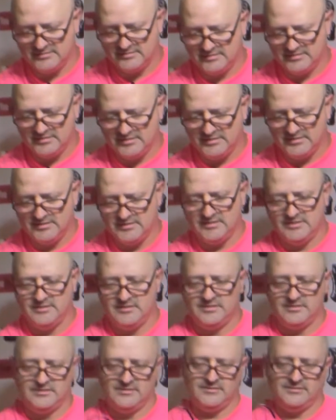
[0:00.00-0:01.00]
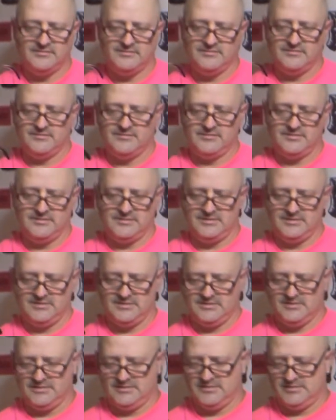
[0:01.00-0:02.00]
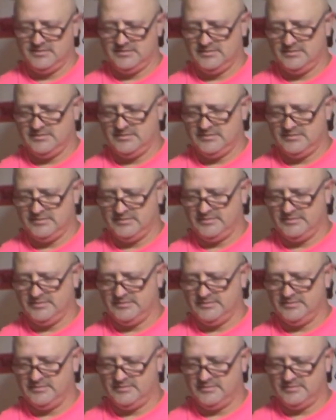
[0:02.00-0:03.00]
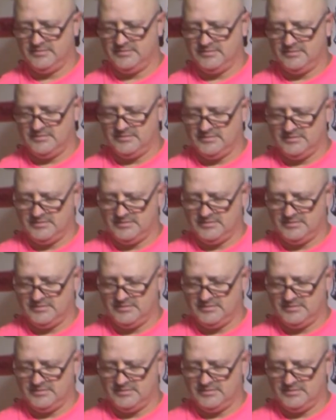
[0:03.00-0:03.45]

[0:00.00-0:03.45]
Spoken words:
No one is speaking in this clip.